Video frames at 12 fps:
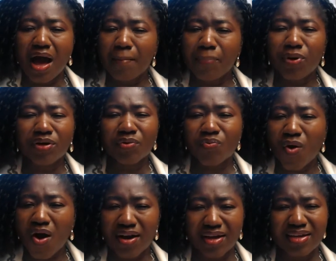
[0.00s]
upon a
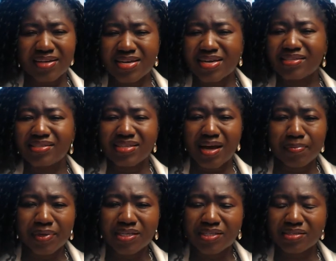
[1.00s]
rock, and he
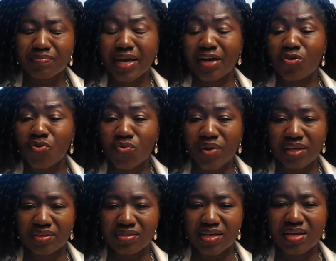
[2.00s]
established my
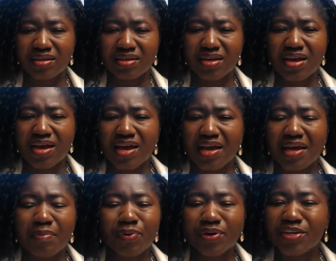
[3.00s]
goings, and
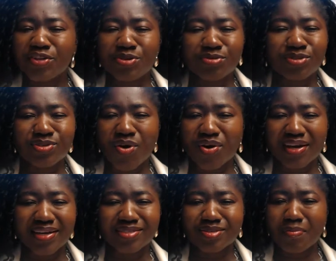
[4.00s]
he put a new song
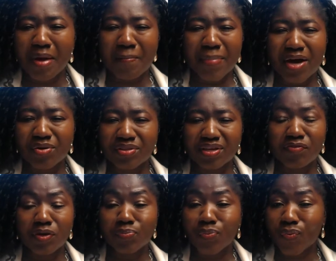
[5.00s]
into my mouth,
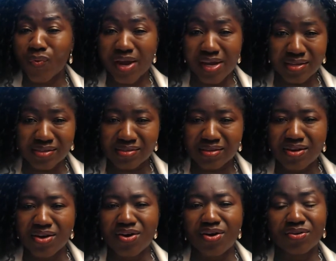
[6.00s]
even praise
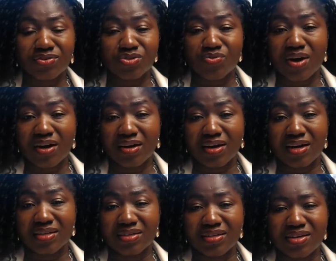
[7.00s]
unto our
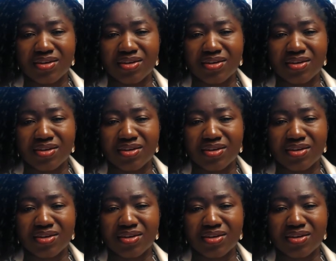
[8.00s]
God."